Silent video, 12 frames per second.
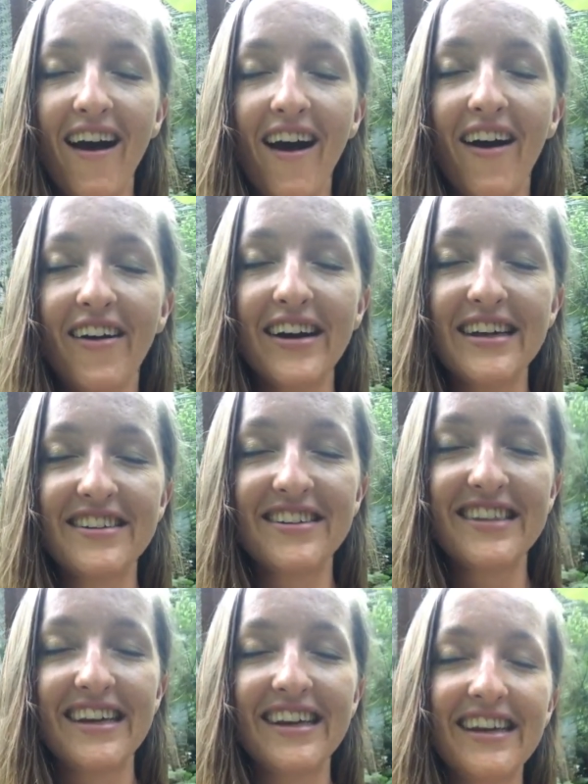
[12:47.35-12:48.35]
All right, so
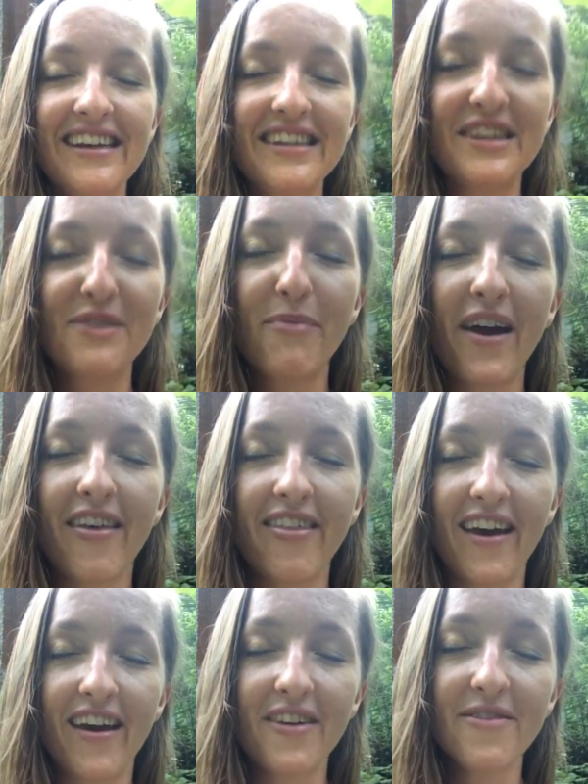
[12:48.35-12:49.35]
taking a deep breath
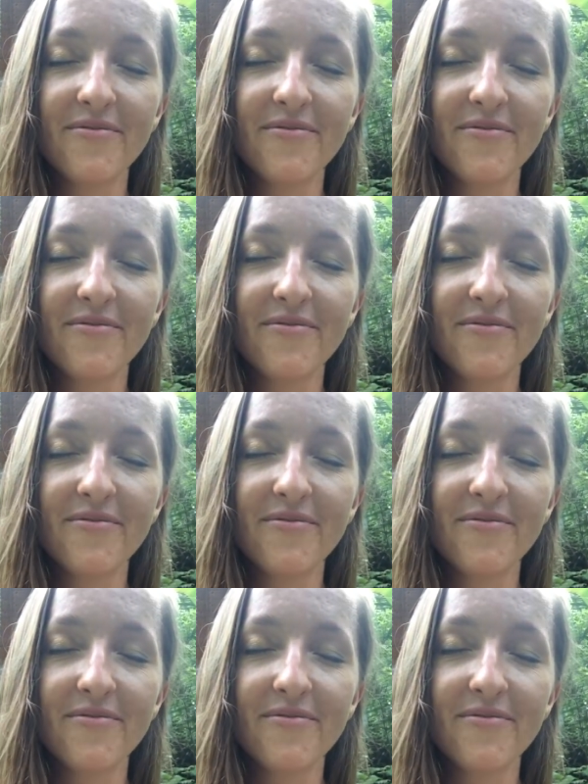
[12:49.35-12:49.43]
in